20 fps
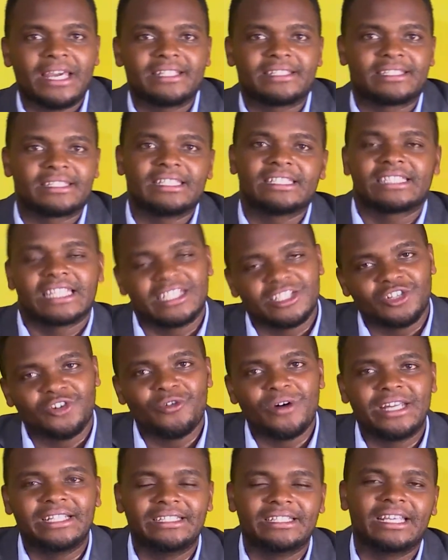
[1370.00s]
seat and
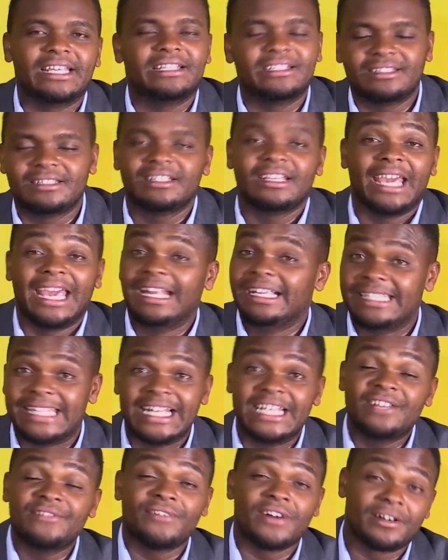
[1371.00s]
go and
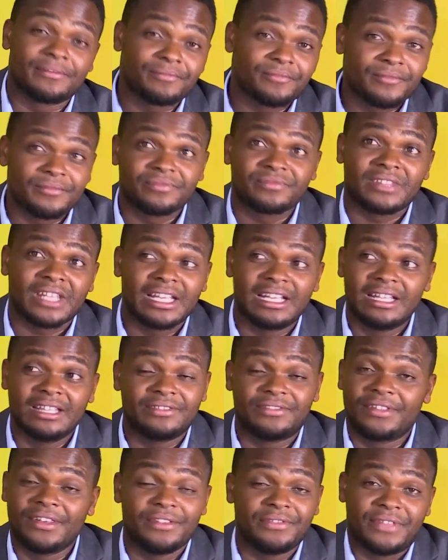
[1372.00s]
deliver
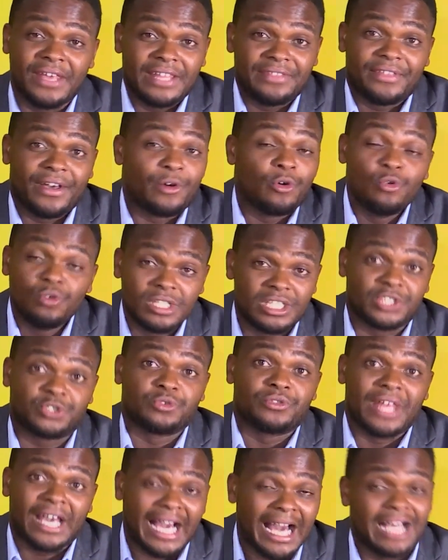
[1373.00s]
the goods
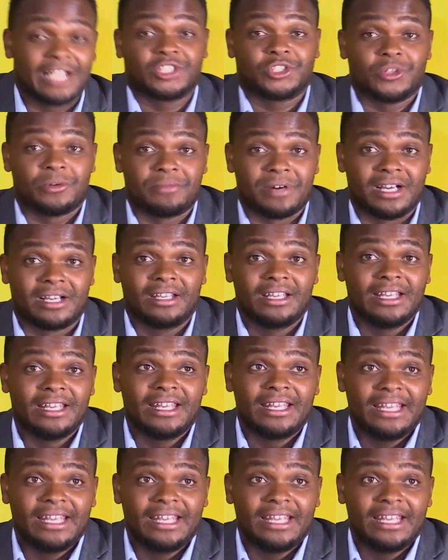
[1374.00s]
to the customer.